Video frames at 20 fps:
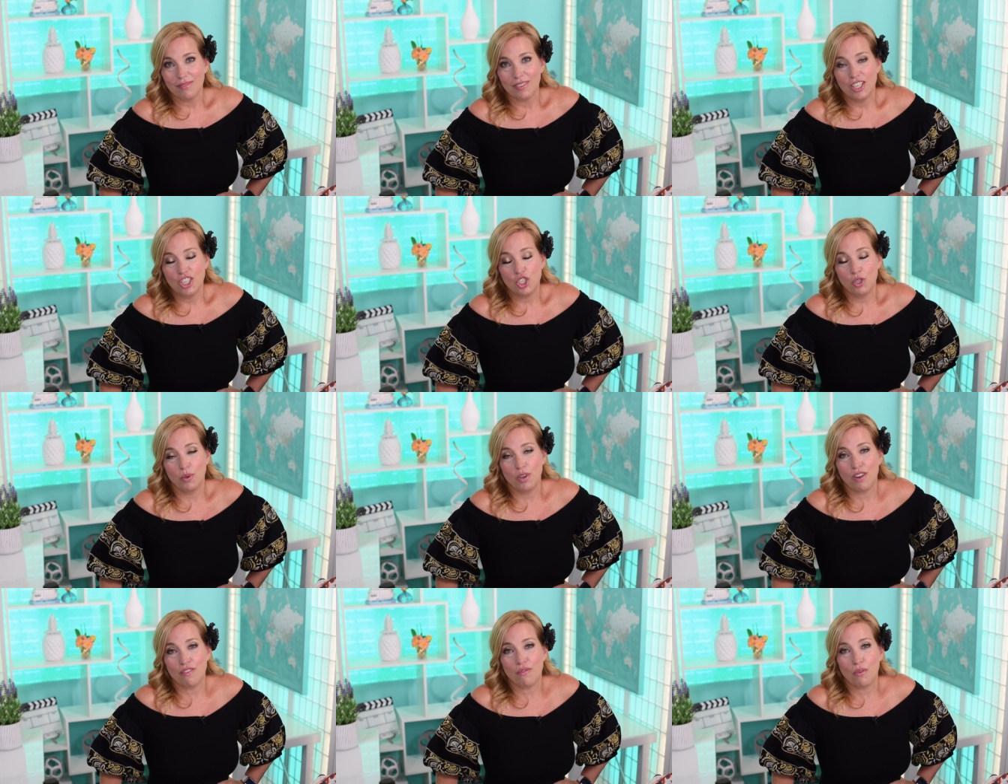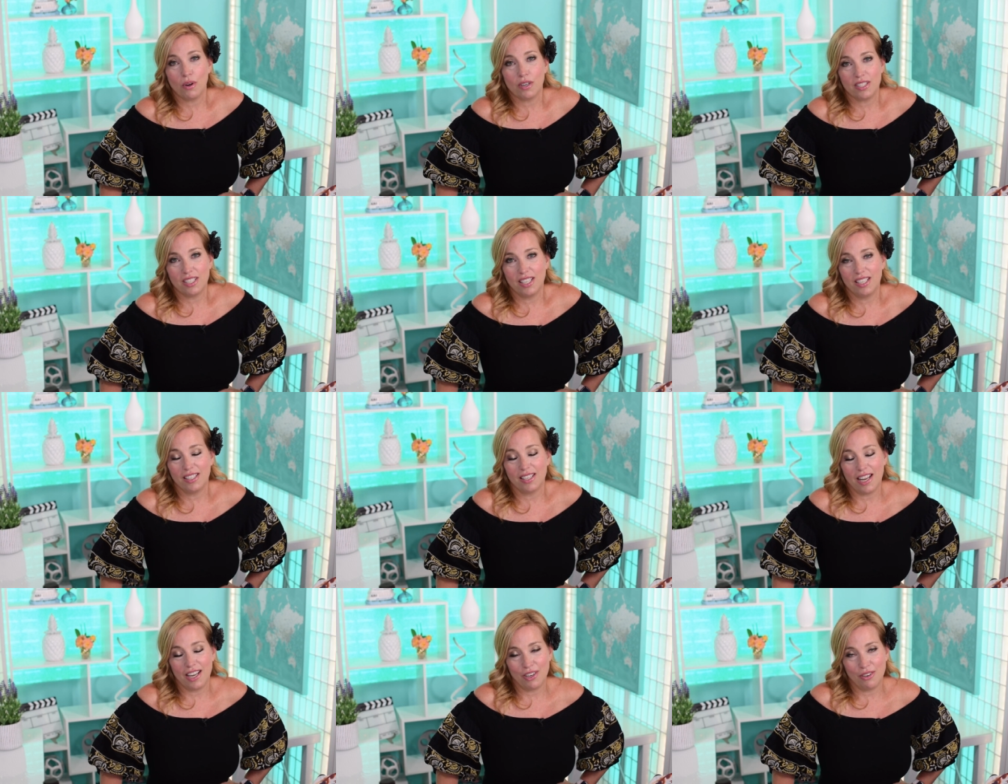doing a 14
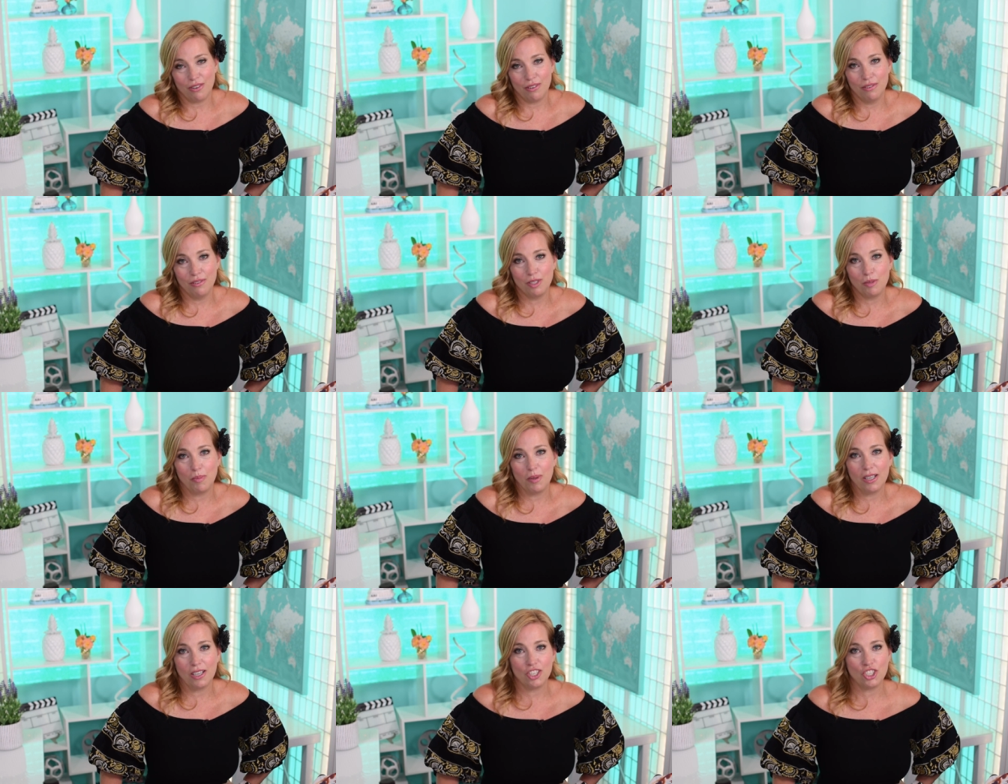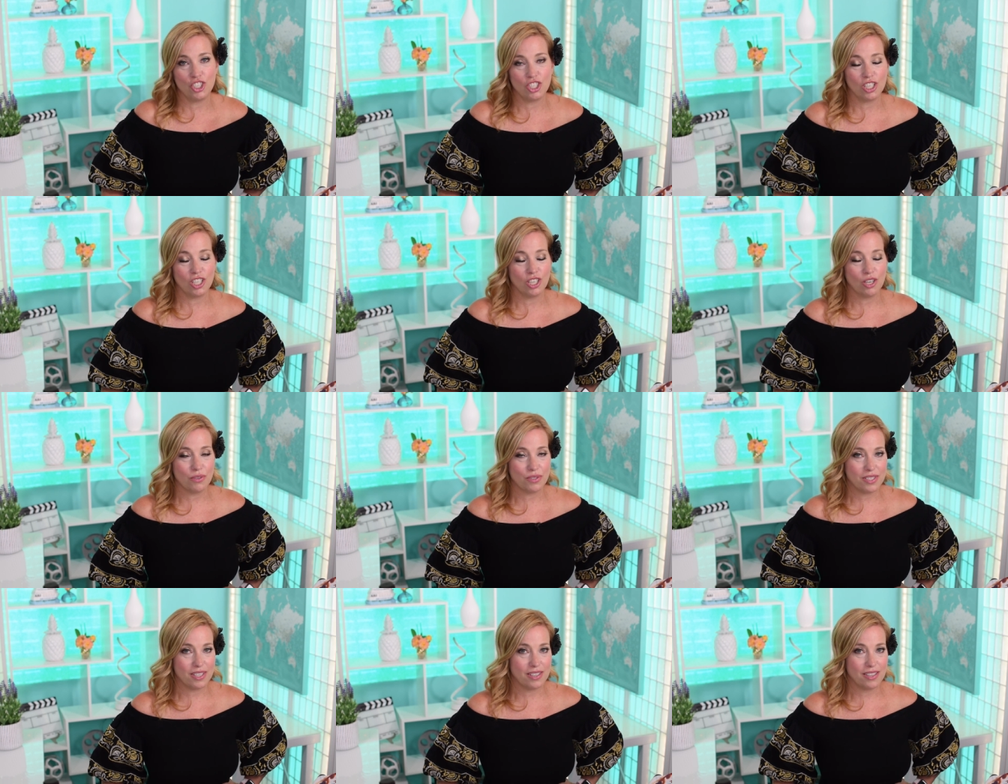night cruise because you can
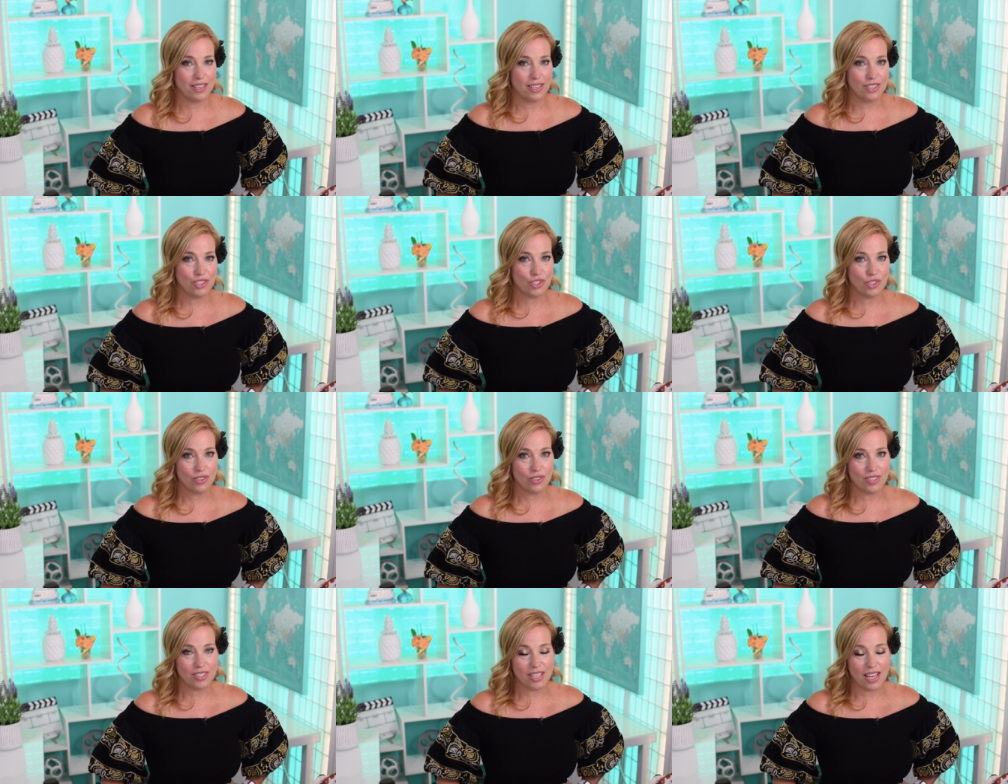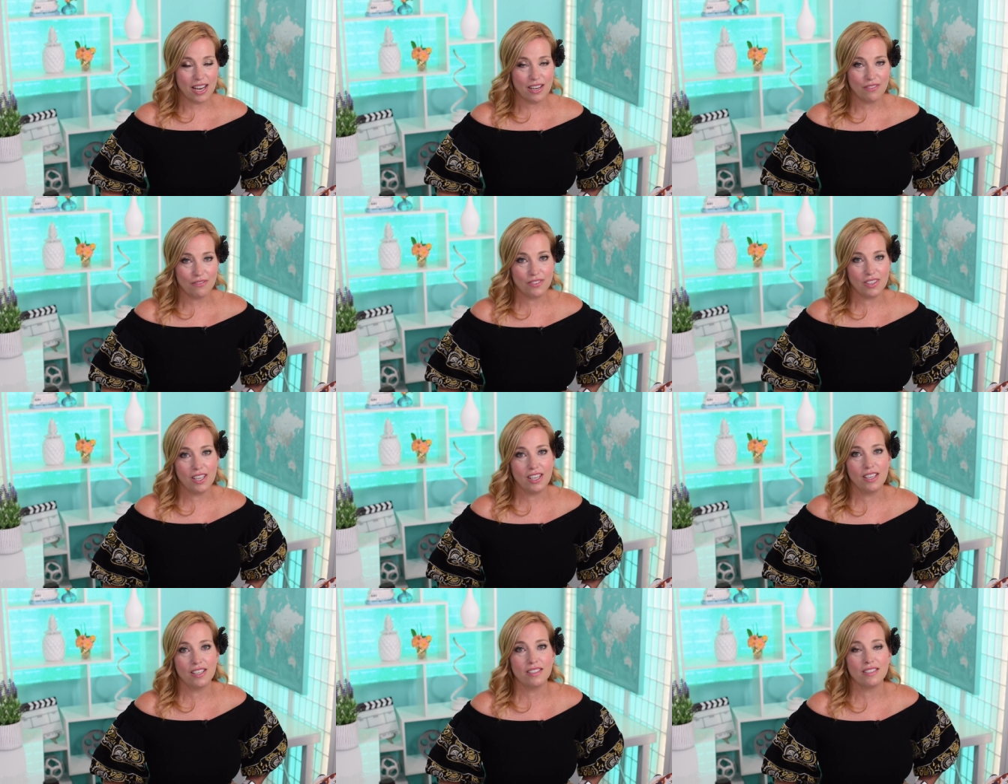go see the eastern side of
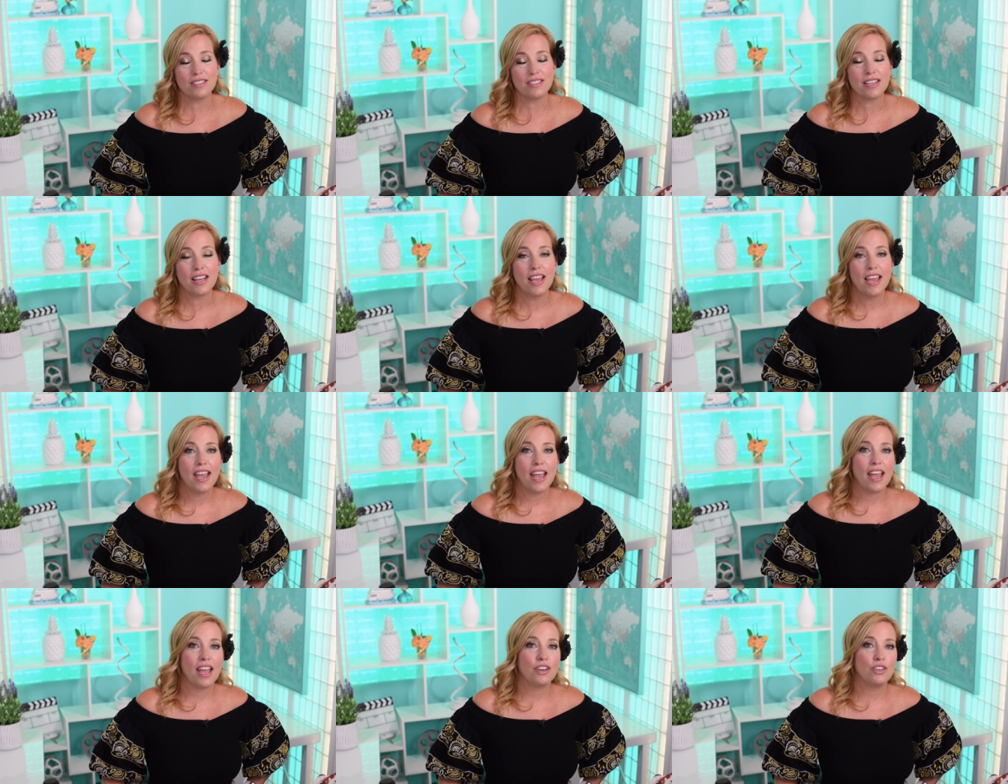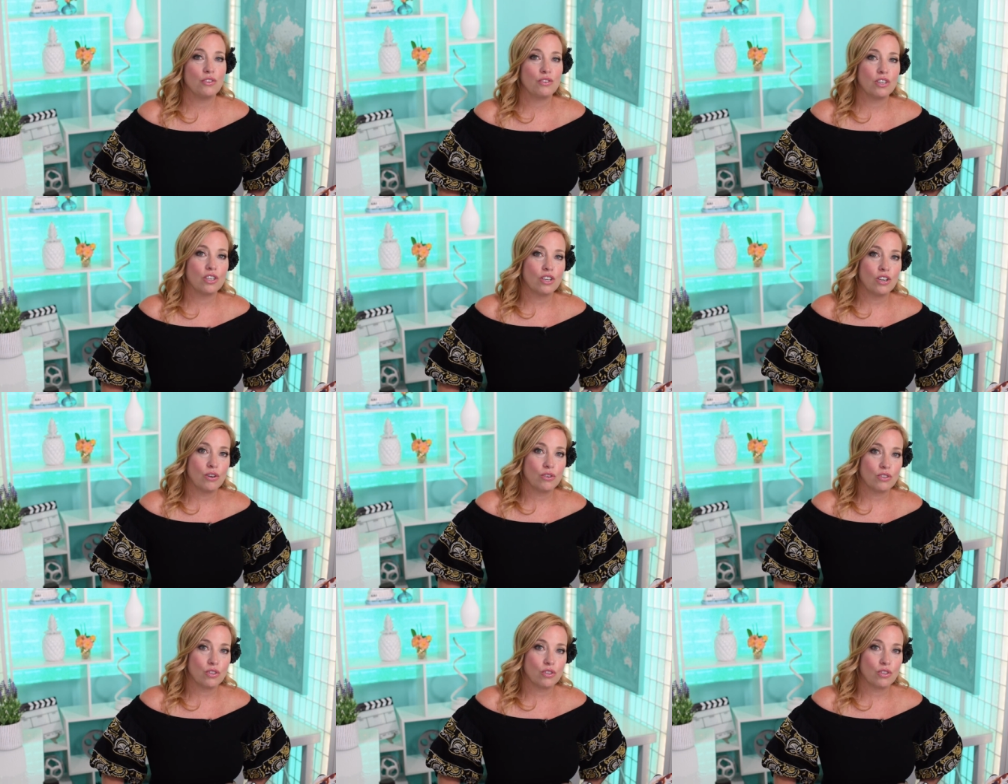things and you can go to the